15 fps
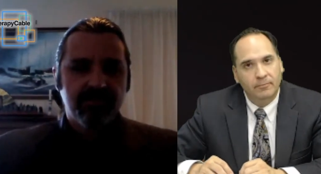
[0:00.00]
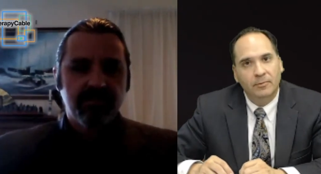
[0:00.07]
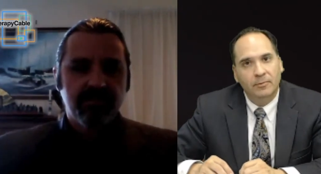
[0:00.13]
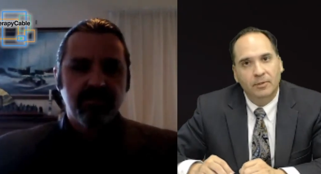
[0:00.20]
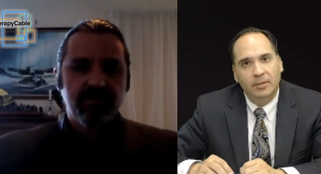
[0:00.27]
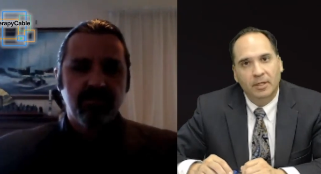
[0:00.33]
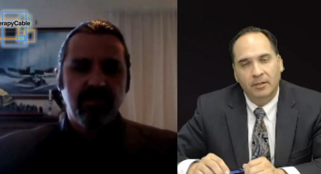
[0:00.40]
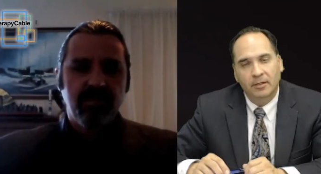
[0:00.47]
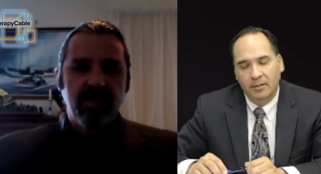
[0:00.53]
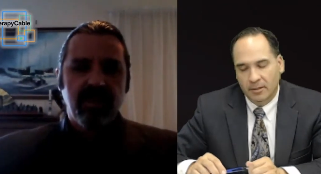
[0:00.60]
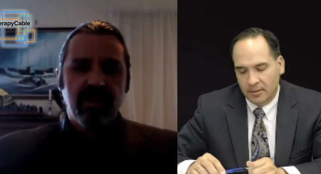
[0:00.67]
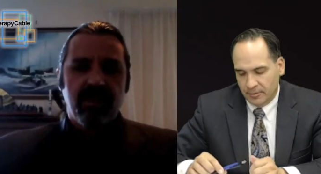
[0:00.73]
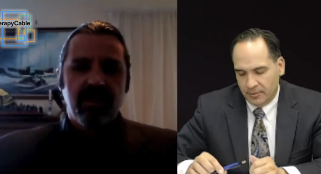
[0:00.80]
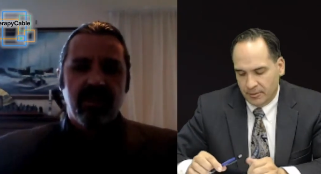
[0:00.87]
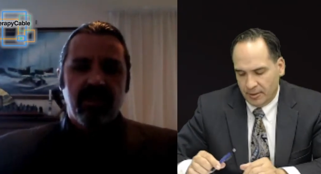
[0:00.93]
Speaker 1: Okay.
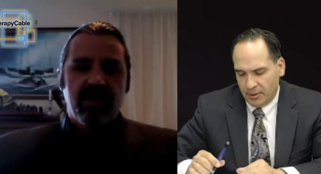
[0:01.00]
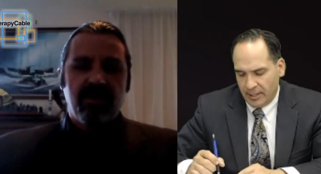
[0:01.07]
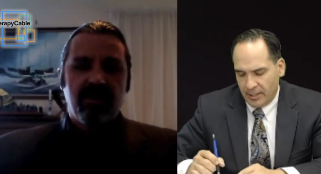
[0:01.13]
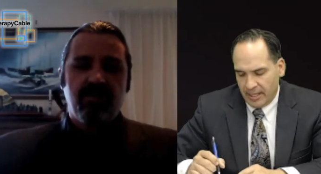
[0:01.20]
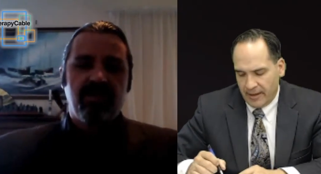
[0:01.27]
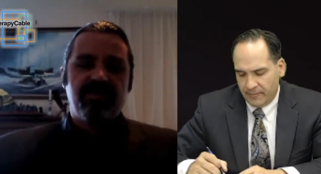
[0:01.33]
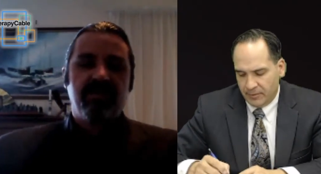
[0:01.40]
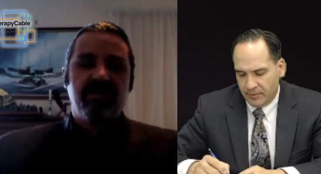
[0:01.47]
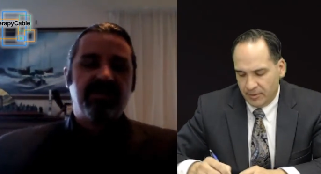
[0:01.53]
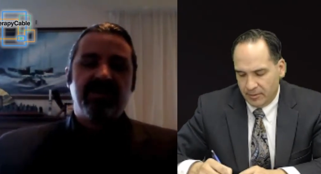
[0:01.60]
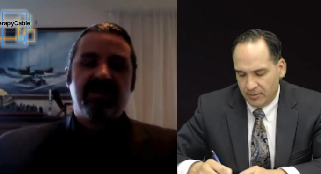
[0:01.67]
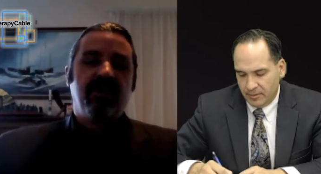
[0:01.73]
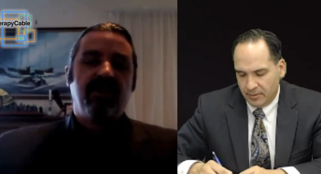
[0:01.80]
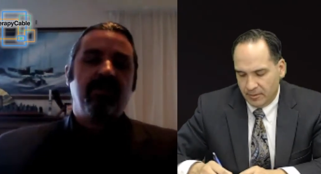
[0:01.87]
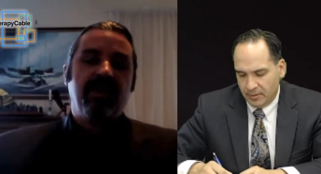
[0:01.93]
So they don't
Speaker 2: have... You want someone
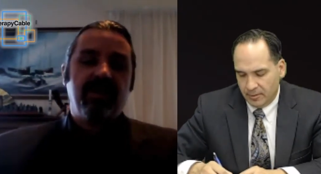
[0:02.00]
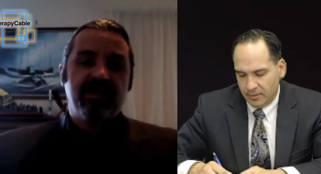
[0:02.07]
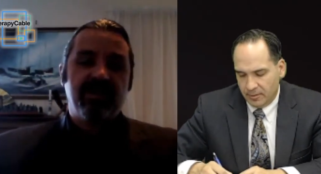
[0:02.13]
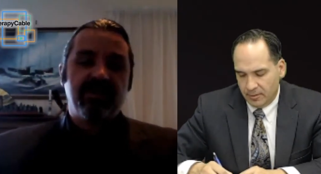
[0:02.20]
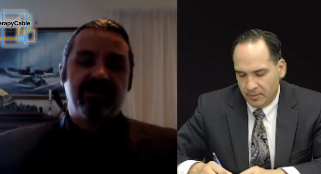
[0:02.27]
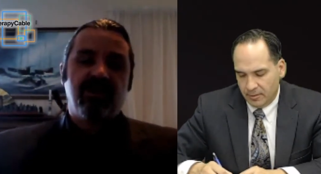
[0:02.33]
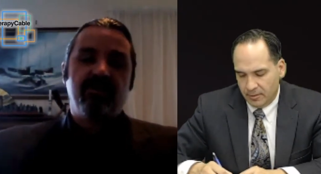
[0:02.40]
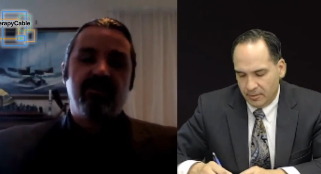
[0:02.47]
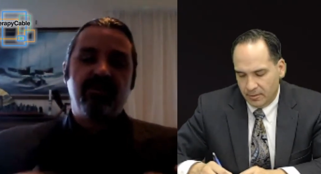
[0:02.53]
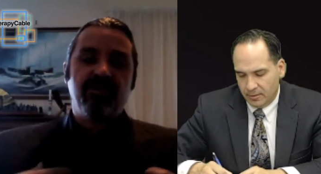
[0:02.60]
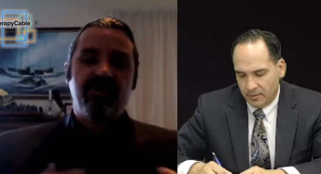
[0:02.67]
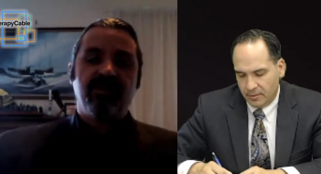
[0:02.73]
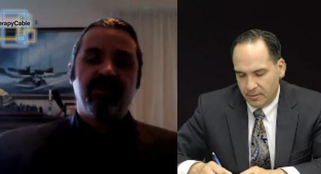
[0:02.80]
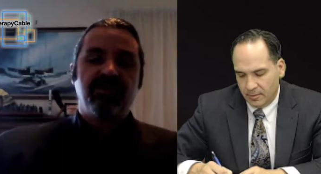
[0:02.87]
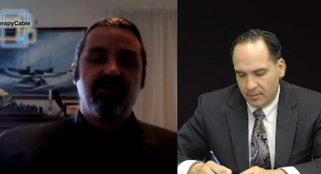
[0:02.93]
to go well at a job, you'll
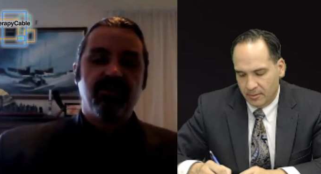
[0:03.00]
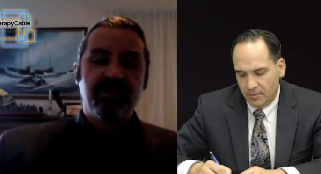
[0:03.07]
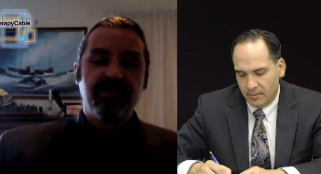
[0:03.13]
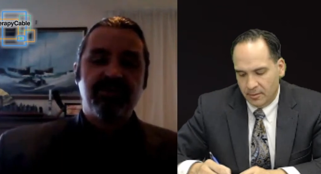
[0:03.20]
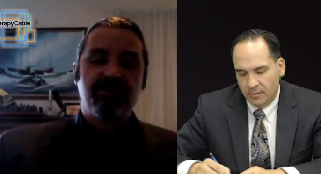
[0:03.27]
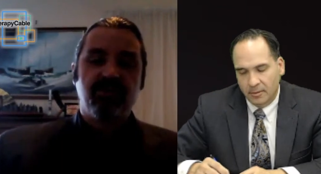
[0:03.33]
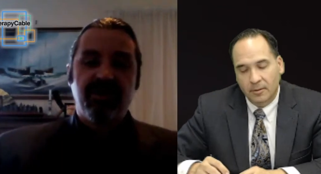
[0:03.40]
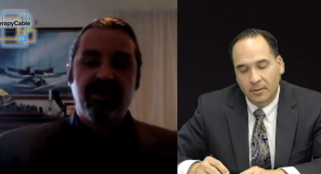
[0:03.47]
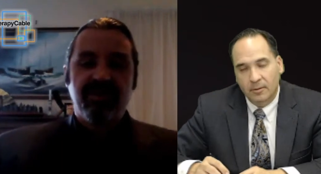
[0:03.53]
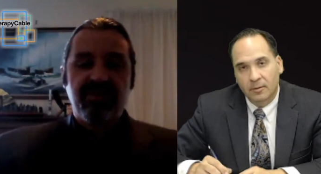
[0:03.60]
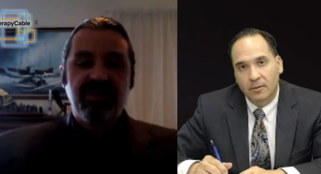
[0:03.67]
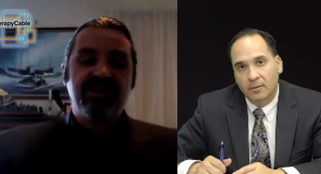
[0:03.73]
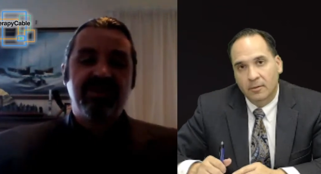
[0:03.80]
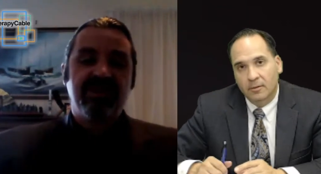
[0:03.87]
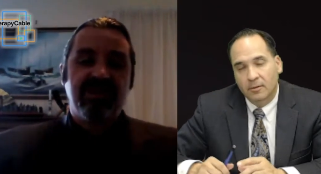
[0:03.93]
go and do a ritual. And
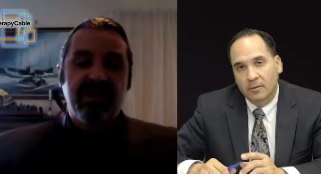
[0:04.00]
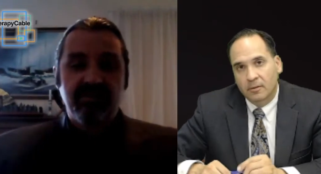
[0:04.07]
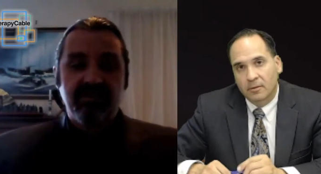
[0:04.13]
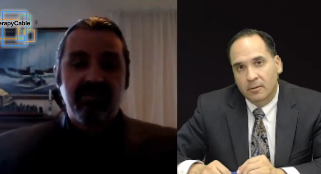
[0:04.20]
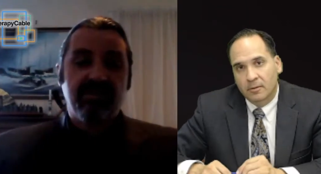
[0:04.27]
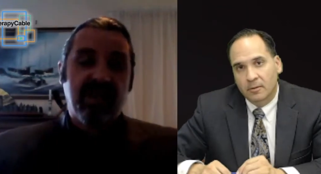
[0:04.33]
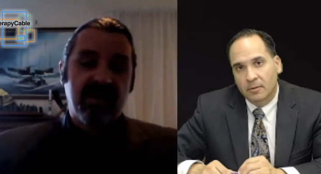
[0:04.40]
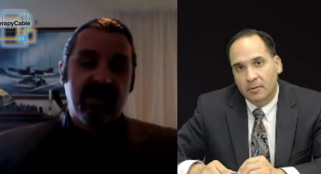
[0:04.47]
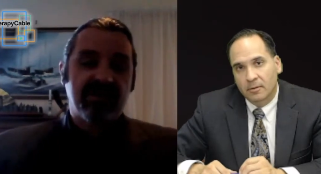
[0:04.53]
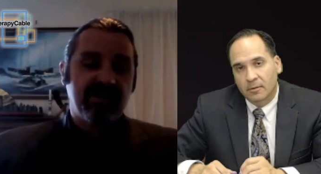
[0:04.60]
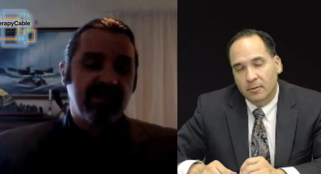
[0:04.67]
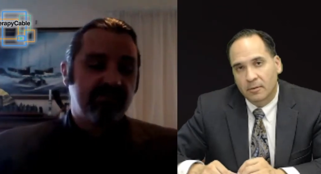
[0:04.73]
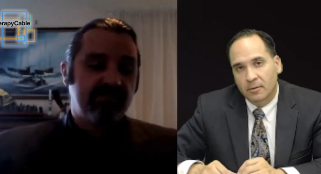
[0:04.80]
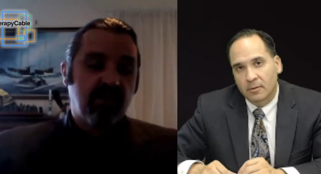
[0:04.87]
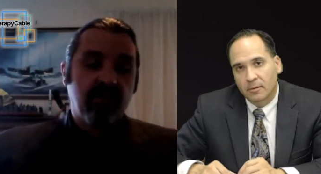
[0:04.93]
essentially, and they'd actually
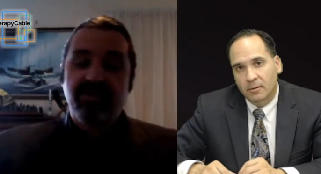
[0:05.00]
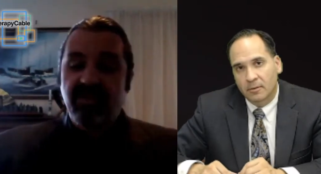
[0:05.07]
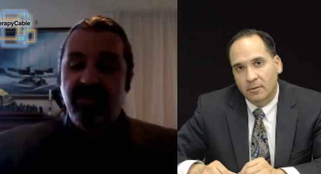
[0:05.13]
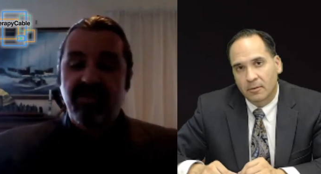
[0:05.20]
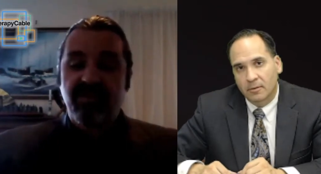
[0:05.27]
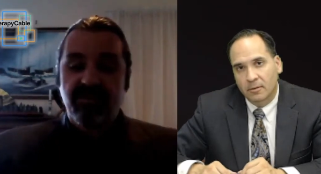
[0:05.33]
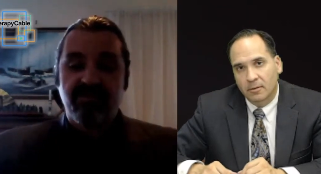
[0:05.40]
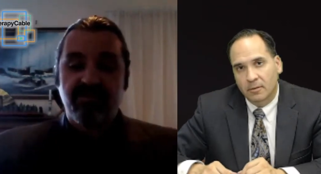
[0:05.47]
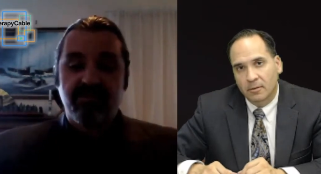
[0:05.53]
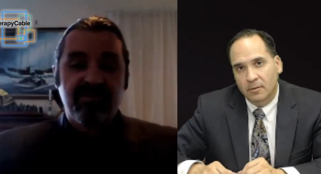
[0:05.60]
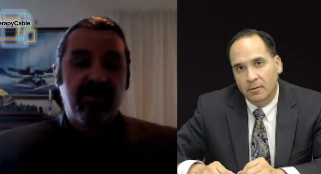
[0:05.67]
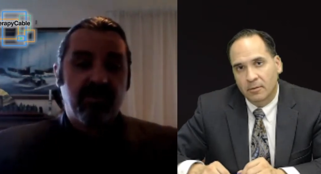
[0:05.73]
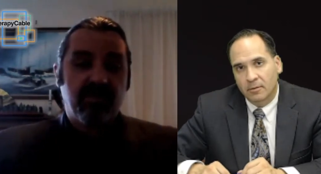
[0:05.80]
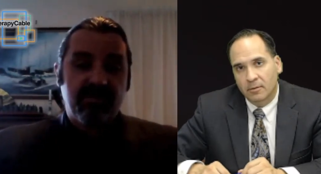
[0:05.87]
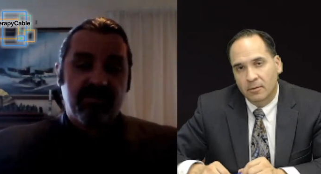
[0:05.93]
probably say this
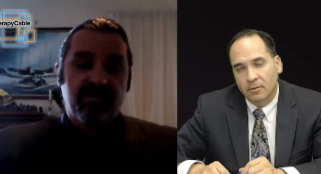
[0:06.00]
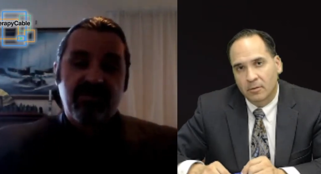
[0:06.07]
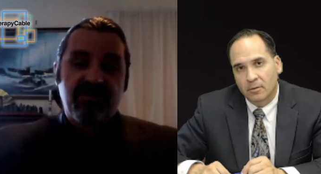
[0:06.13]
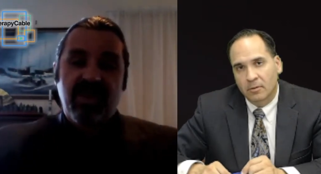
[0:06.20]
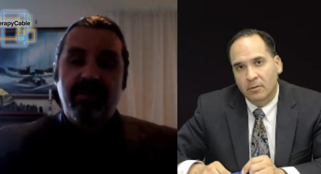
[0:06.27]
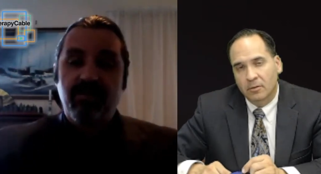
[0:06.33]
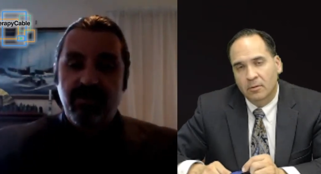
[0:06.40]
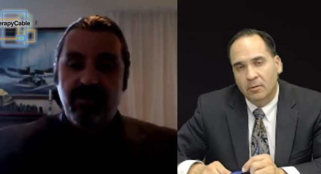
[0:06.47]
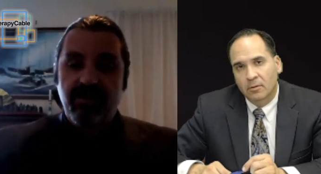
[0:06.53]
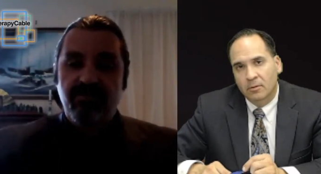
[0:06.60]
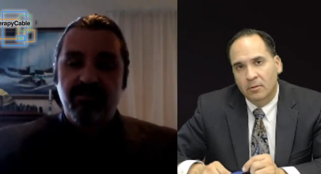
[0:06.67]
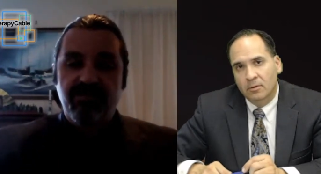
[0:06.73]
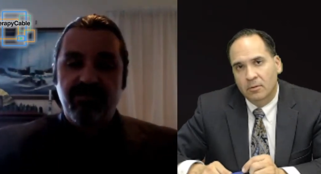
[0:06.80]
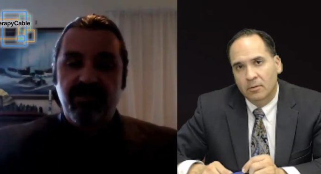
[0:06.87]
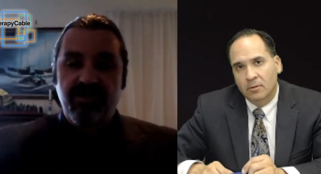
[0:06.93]
themselves, it's the same as when a
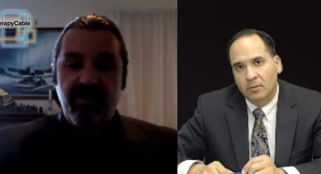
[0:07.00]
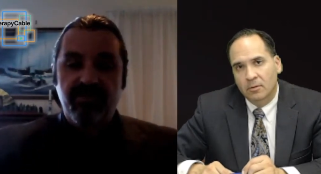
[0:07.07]
Christian